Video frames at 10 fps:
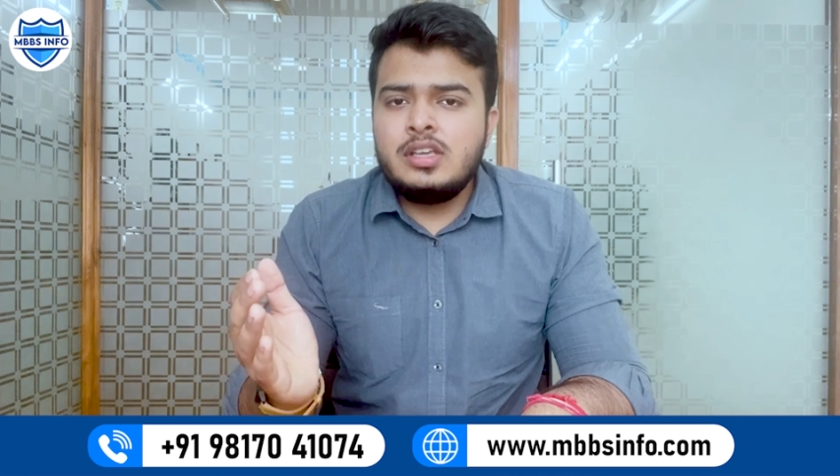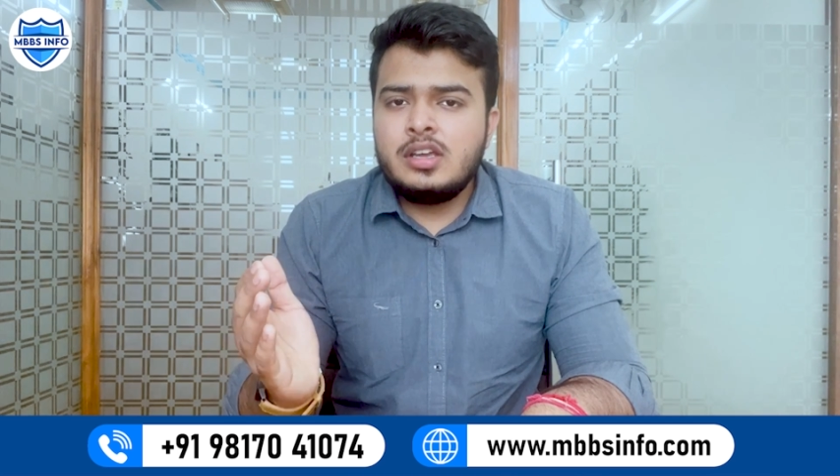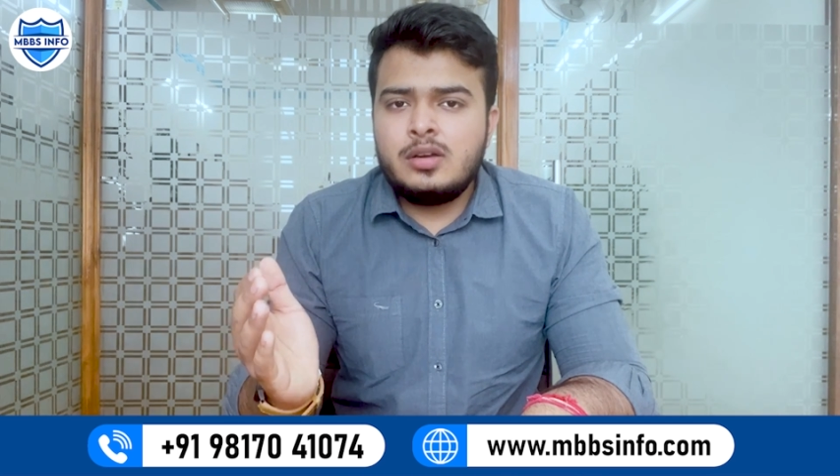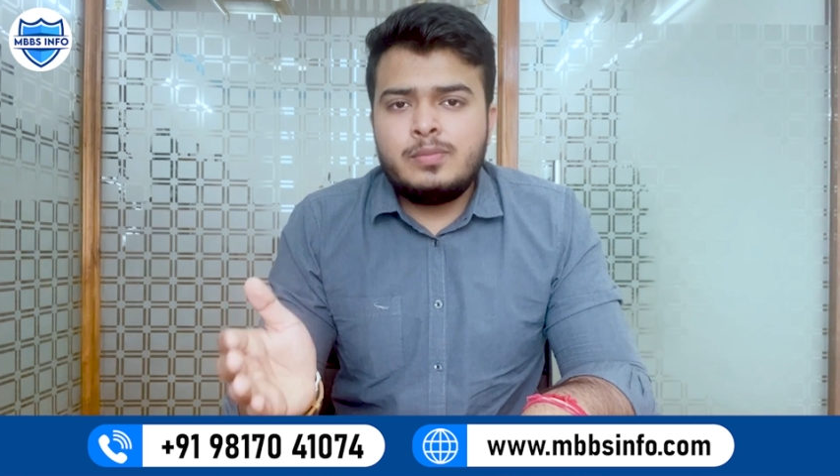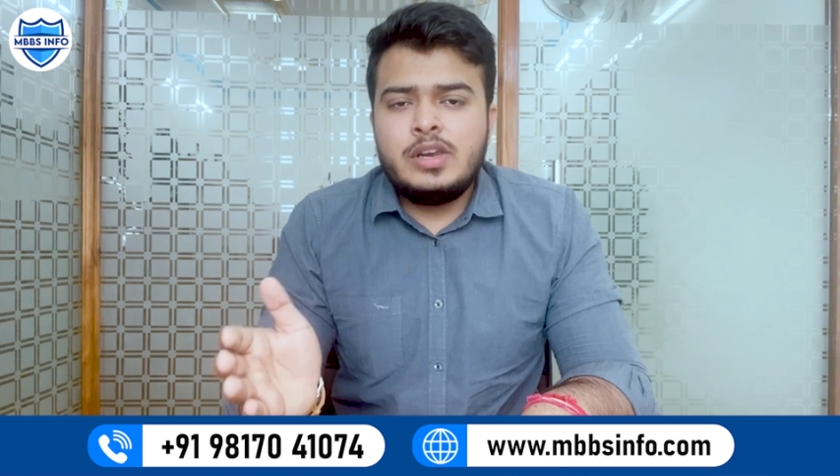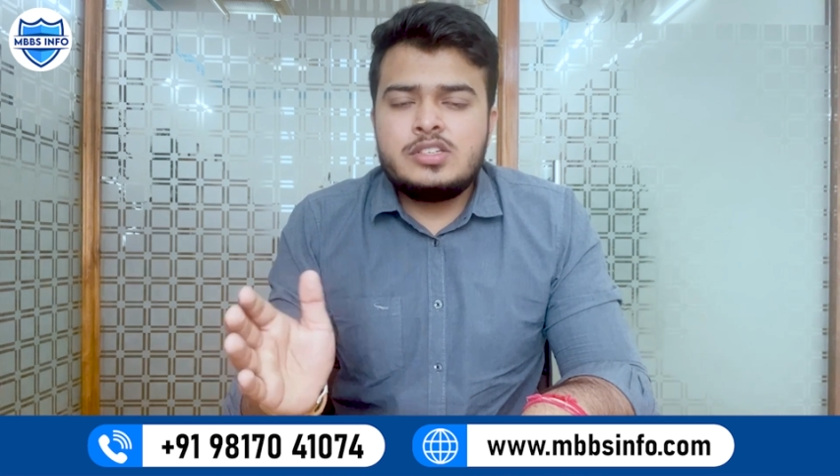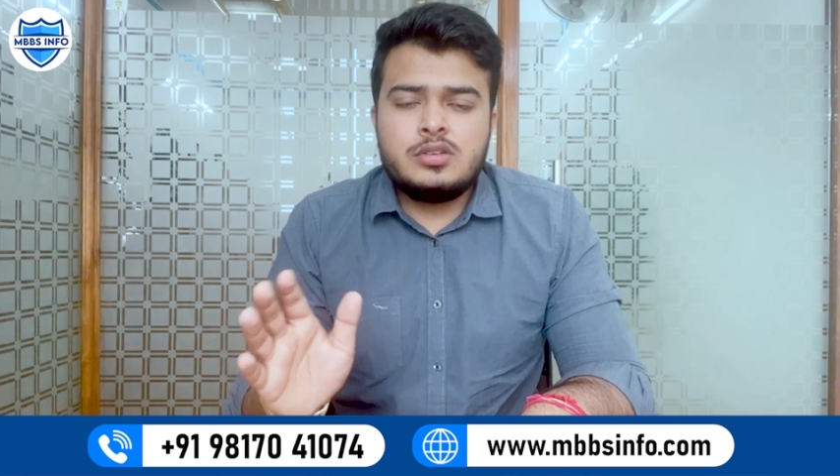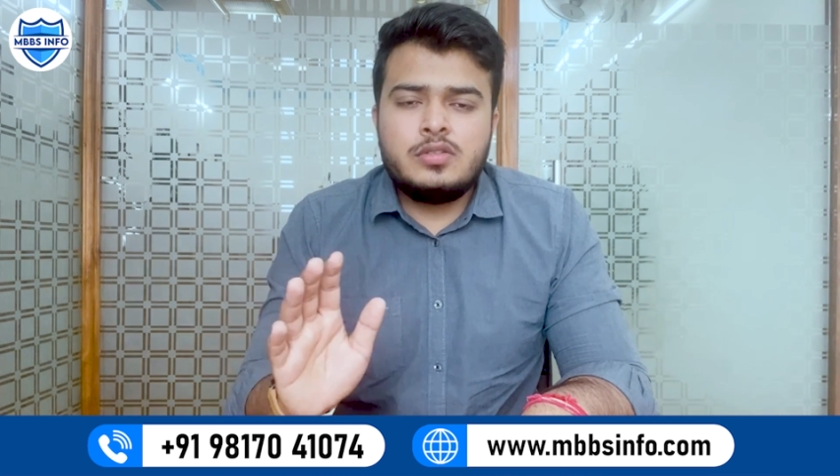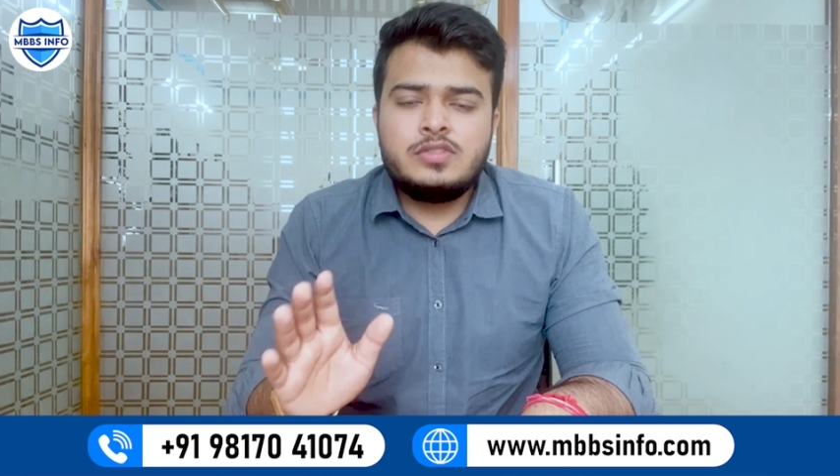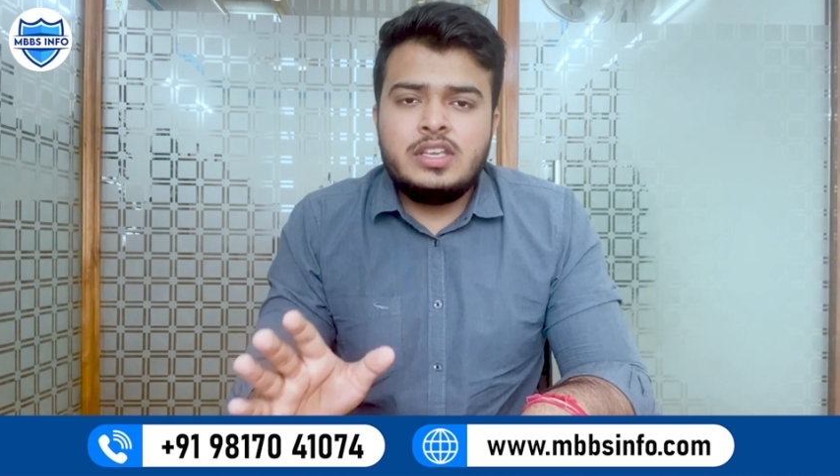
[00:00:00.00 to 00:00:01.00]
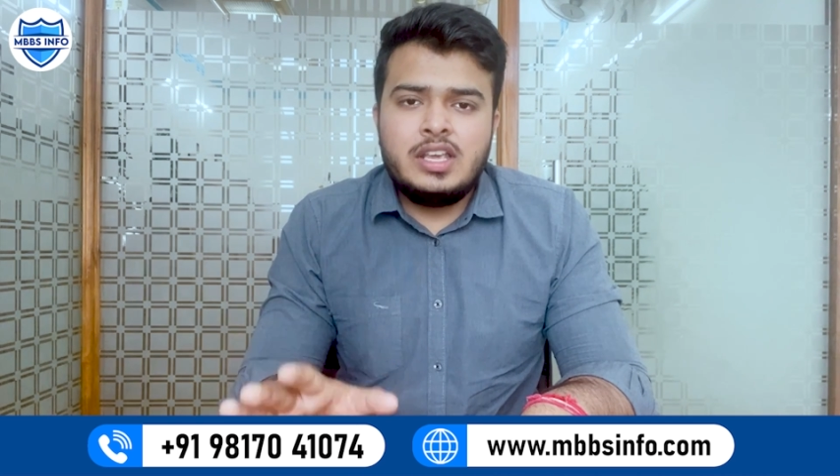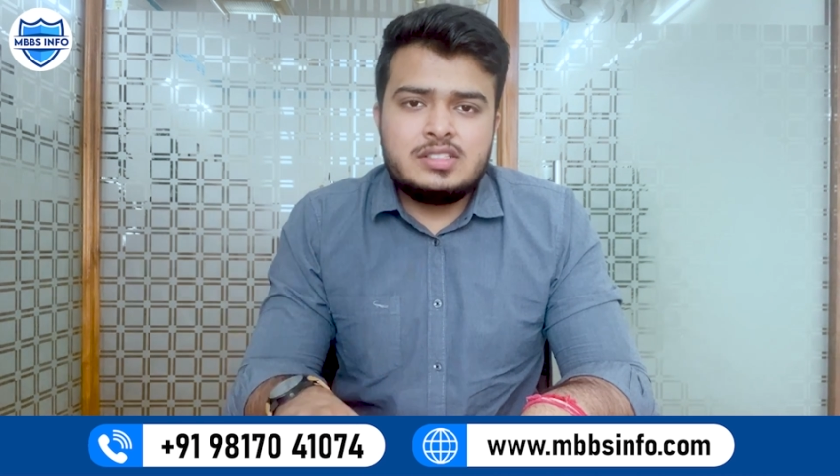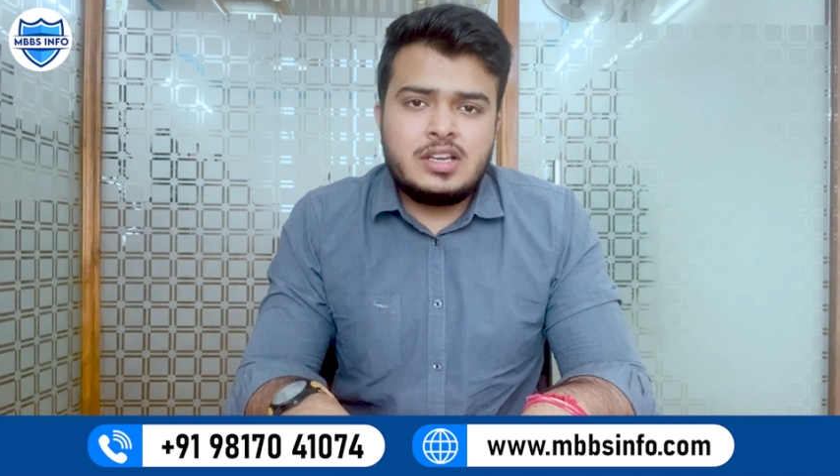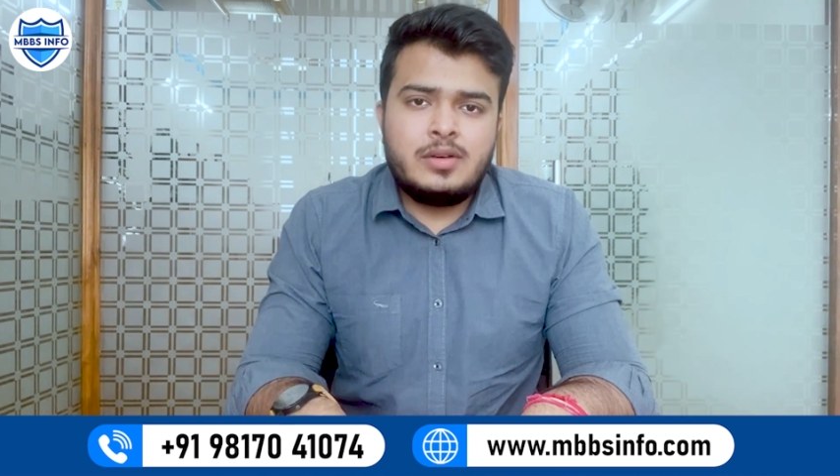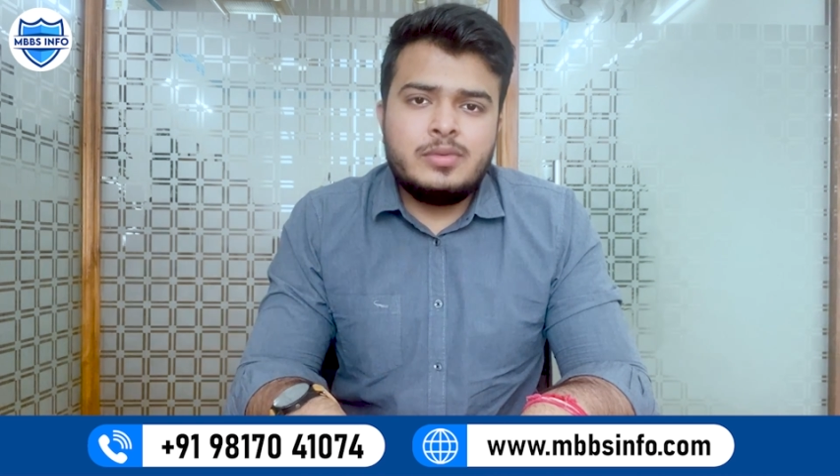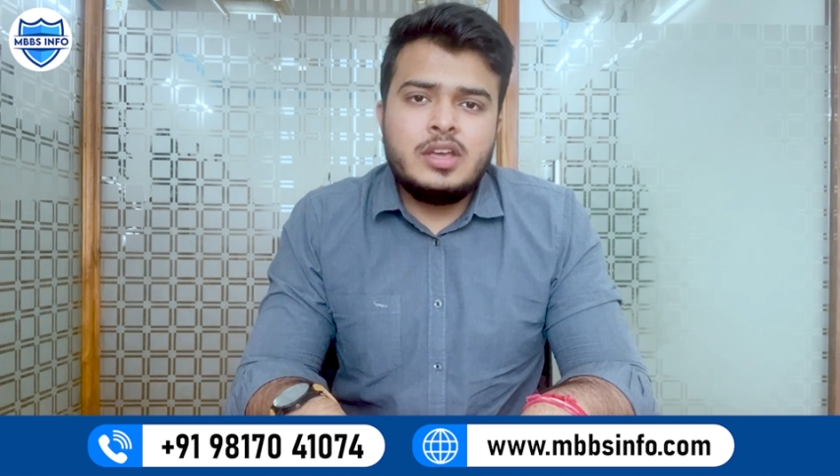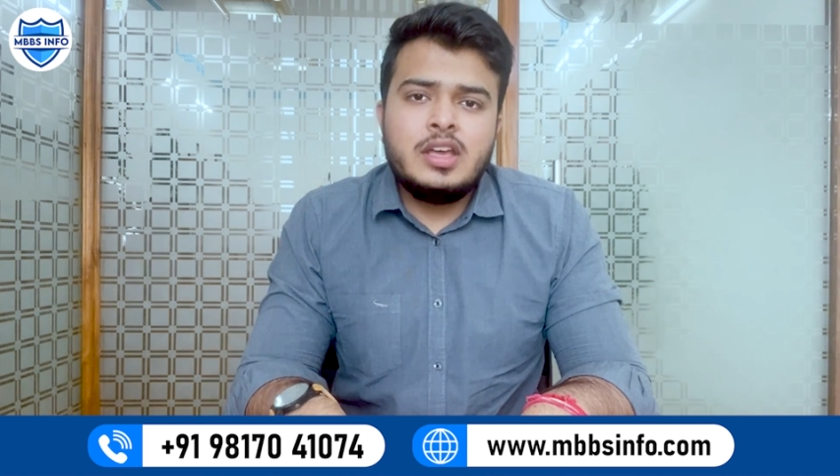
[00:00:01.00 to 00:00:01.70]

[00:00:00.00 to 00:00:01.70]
completion of the exam